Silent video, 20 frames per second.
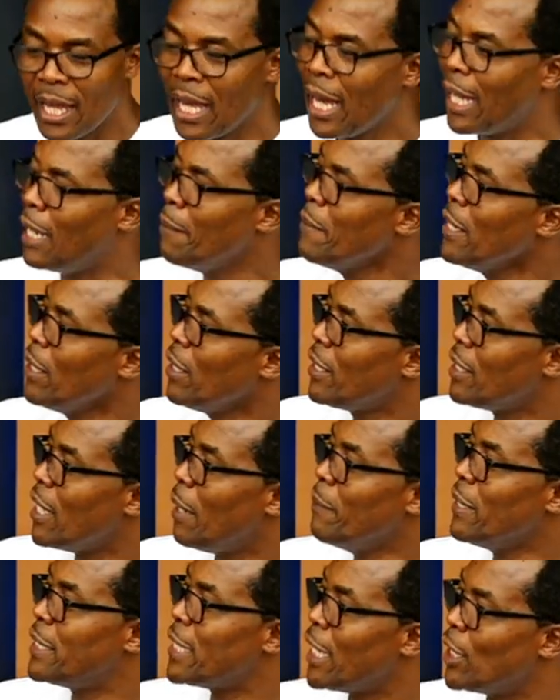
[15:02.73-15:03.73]
Let me, let
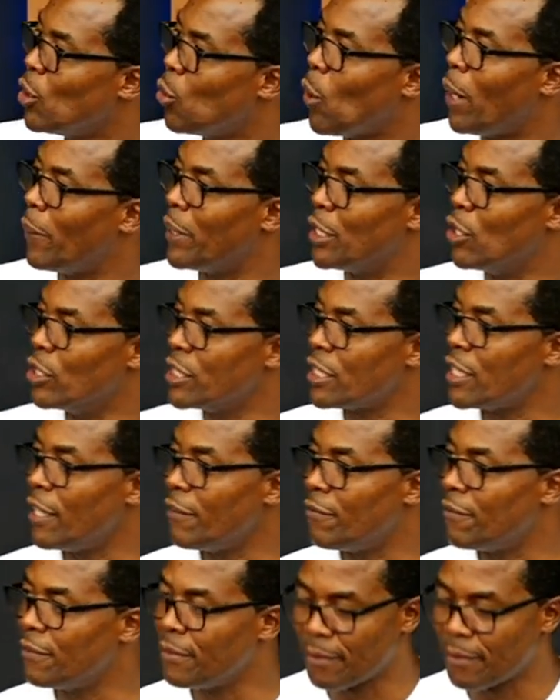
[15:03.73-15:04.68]
me tell you why we don't give.